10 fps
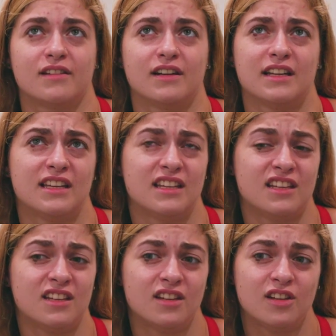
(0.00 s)
a
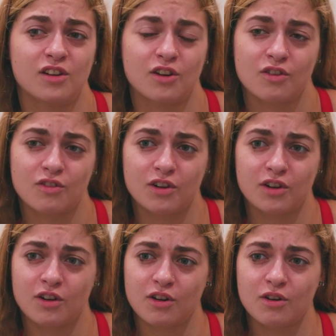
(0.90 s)
year
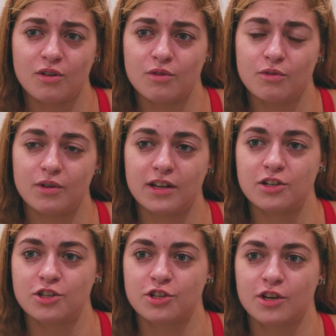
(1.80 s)

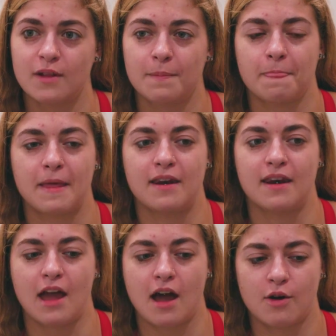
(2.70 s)
ago-ish.
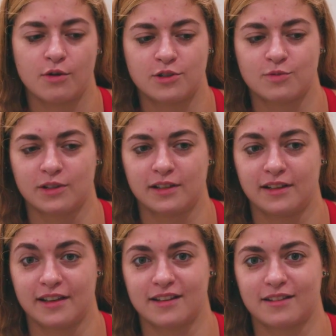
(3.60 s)
And now it's really
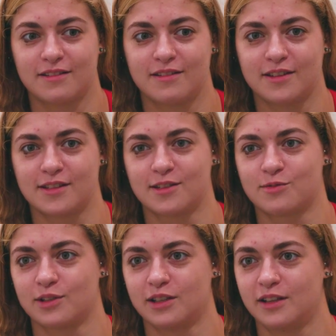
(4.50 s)
like, this
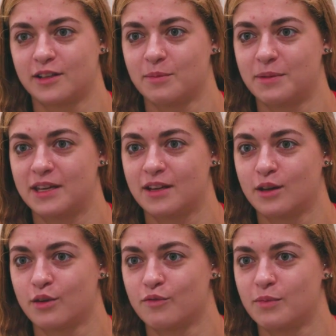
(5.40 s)
is really like the
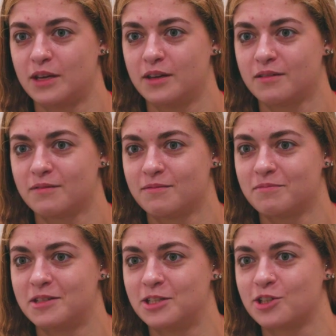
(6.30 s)
beginning of me
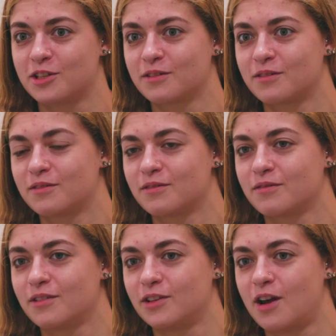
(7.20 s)
teaching
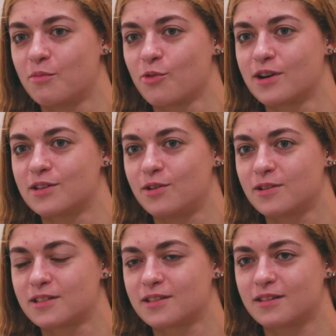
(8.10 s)
a lot more
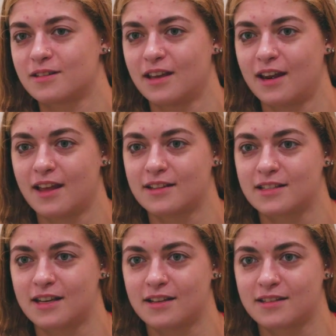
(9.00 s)
adults in
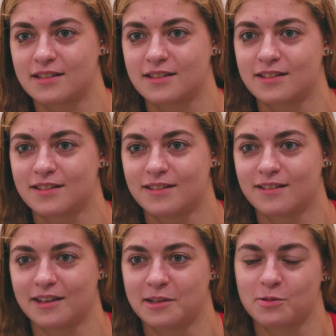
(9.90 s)
handstands.
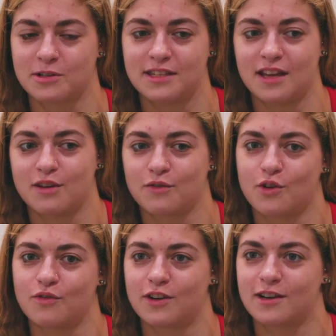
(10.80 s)
Like towards the end of
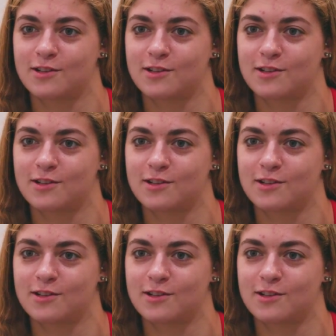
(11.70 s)
COVID, I